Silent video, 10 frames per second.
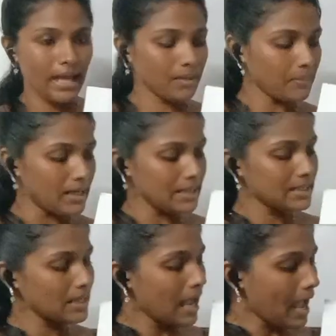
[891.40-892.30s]

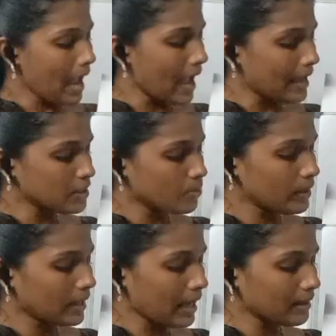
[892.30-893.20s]
animals and
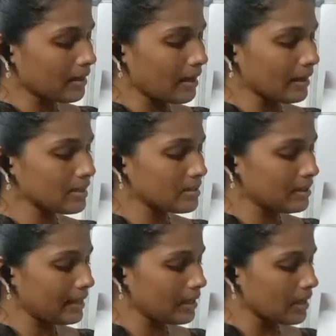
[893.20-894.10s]
we can
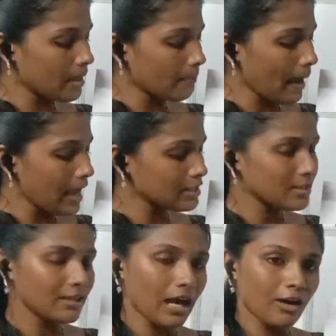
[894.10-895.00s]
correctly
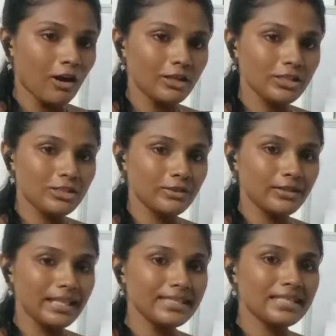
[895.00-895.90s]
match according to
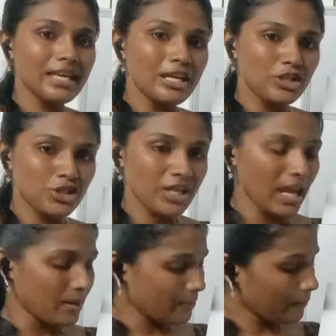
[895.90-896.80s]
its
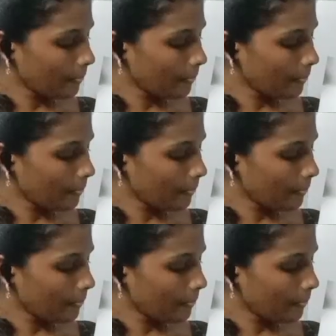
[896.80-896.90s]
shape.